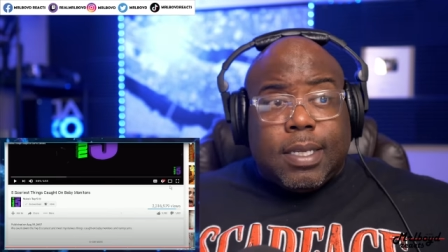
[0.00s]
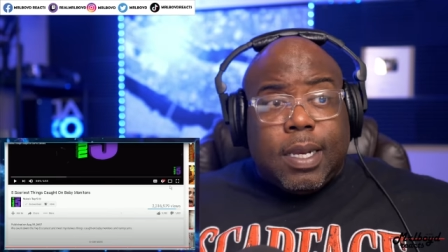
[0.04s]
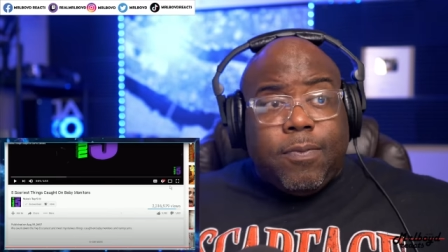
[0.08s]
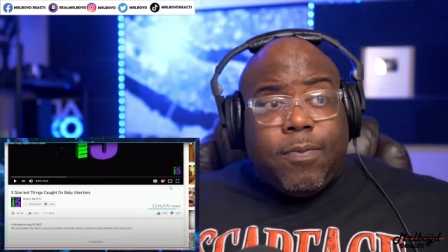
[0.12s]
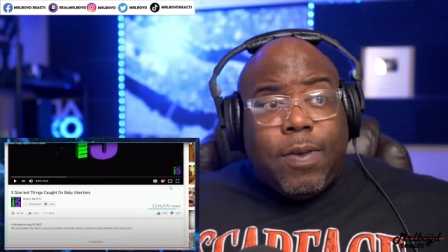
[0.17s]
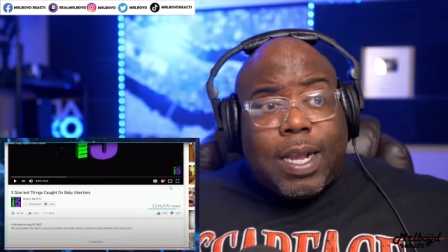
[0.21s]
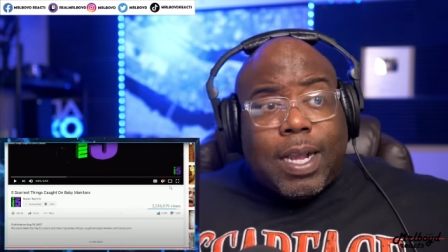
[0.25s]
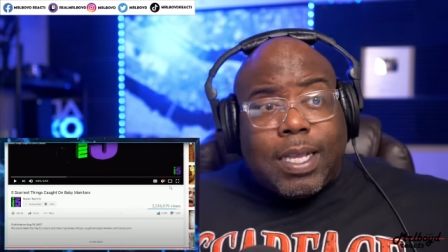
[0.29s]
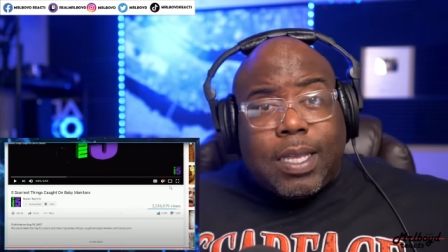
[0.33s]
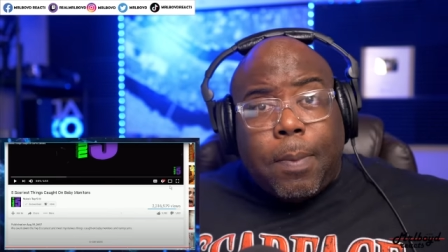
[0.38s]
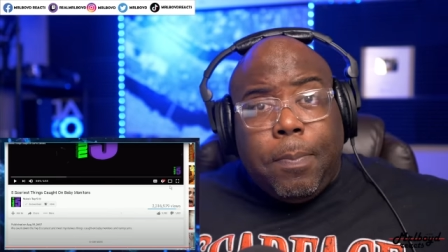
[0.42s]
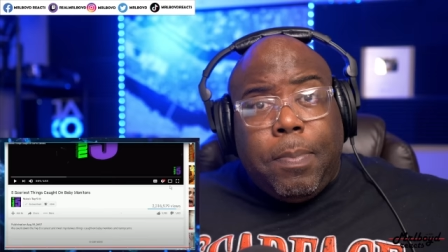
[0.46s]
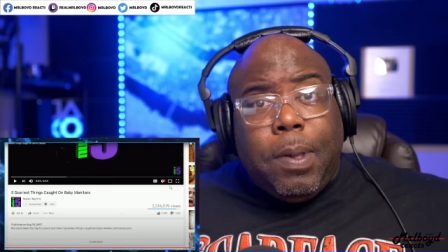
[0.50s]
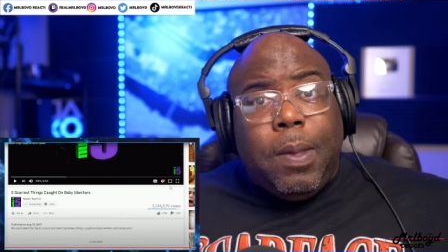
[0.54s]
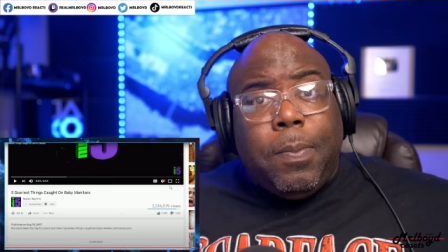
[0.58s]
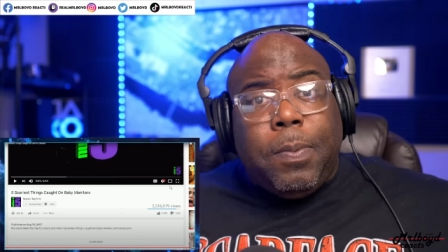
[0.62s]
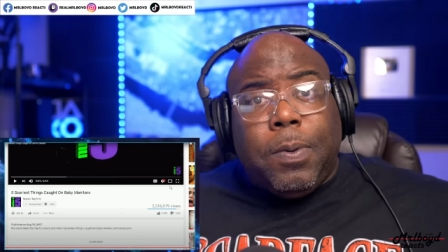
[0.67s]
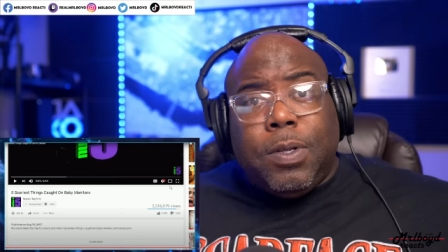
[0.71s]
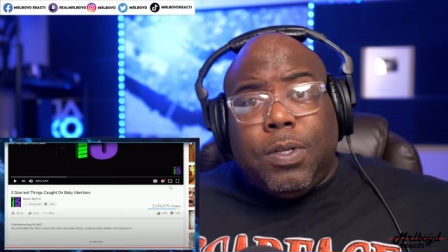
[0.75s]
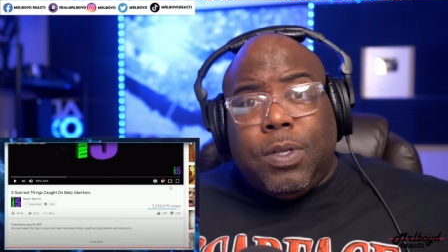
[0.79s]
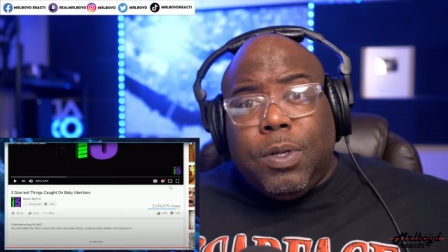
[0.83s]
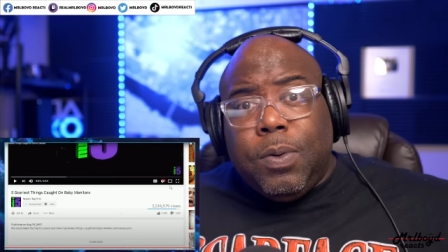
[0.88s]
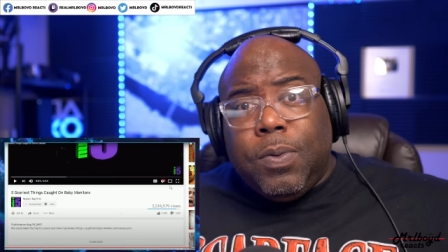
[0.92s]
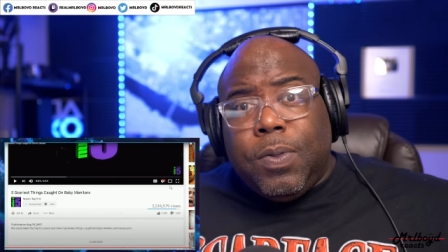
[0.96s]
And the fact that
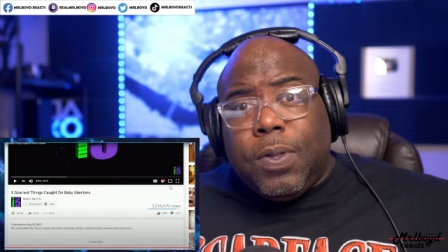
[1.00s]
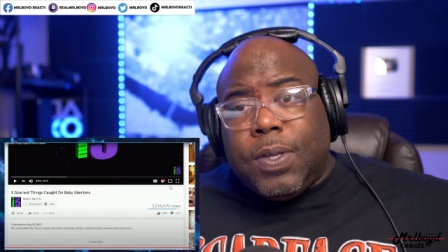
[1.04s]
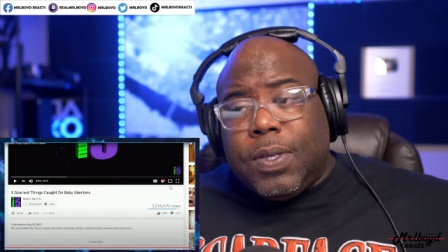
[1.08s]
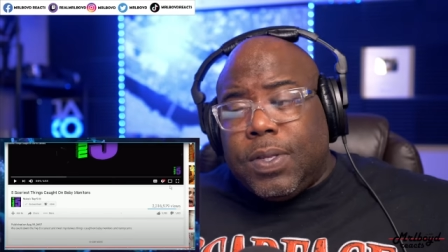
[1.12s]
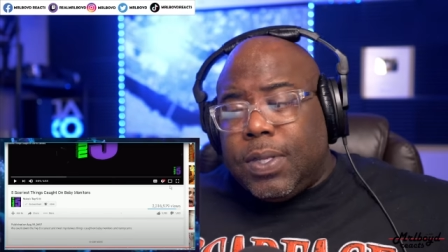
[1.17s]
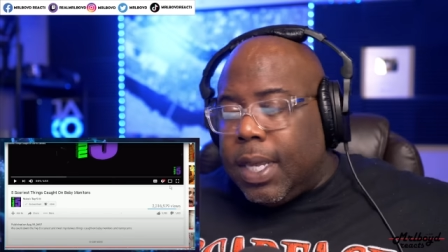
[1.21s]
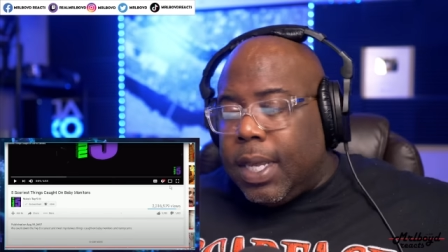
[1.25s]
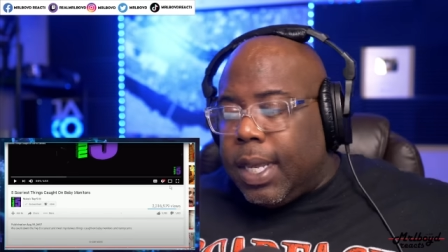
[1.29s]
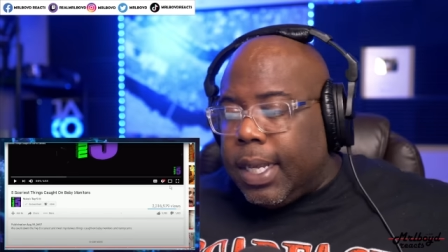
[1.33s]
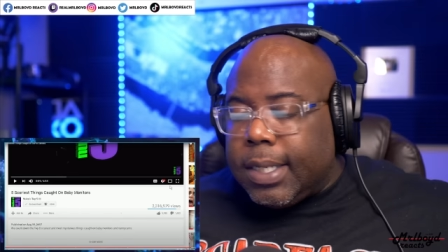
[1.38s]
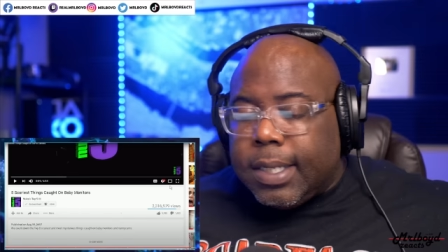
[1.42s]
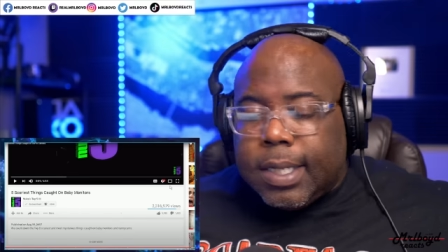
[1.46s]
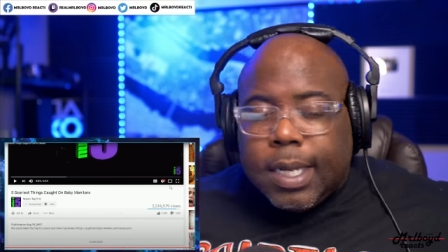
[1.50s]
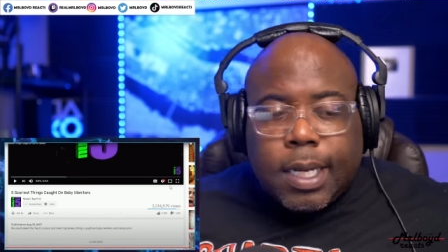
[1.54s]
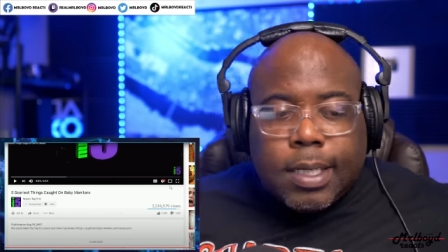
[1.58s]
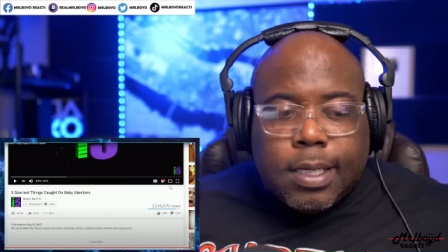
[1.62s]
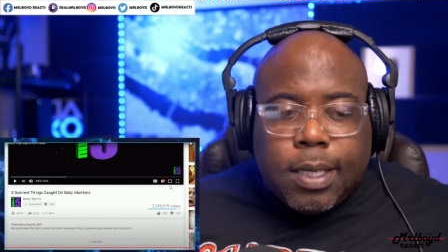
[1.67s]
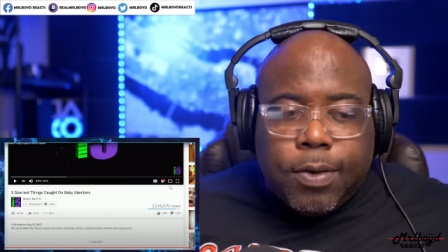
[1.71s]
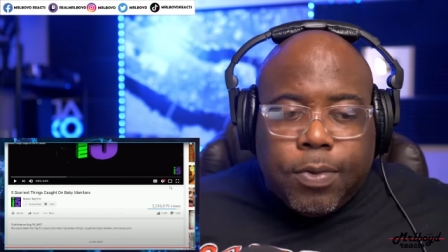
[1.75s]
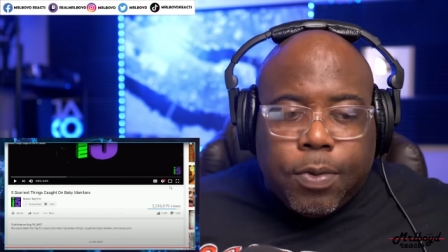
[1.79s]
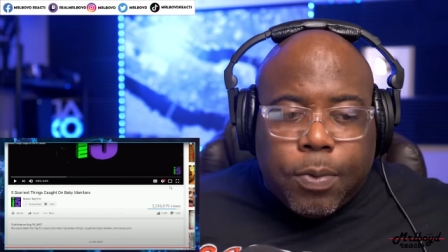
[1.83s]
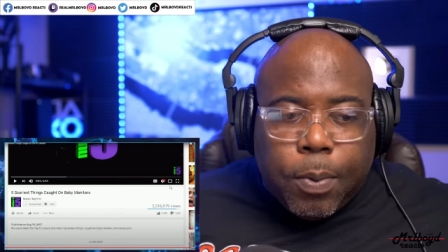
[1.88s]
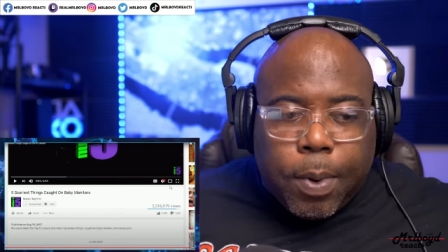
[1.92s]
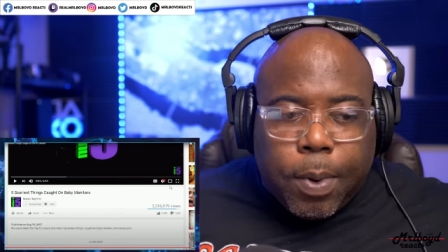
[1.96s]
people do these things, guys,
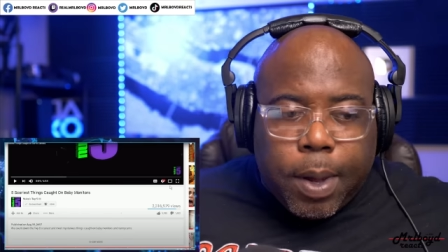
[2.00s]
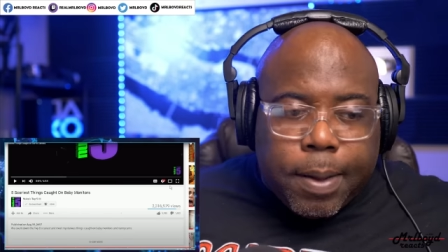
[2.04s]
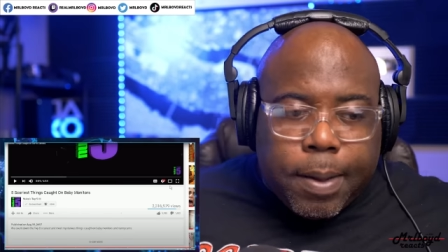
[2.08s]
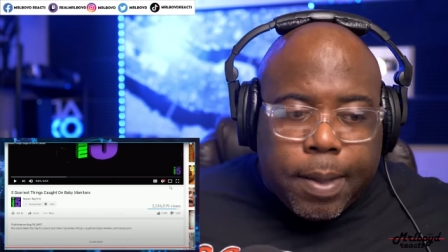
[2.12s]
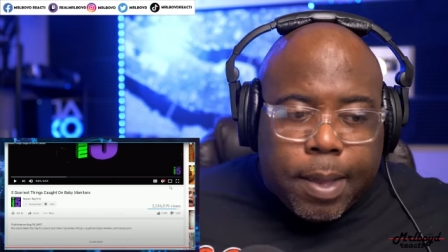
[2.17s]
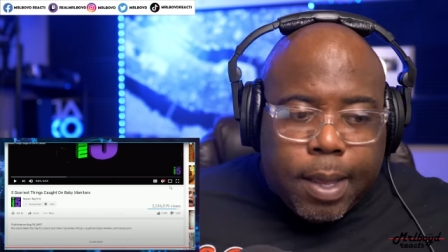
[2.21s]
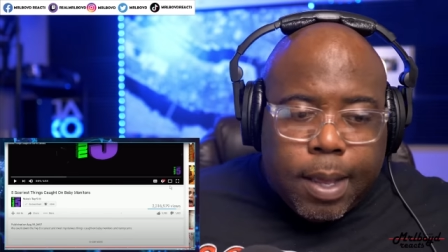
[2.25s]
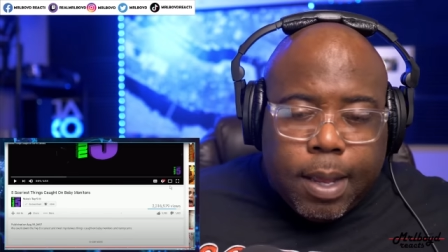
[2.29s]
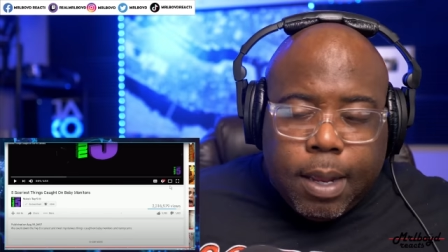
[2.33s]
either way.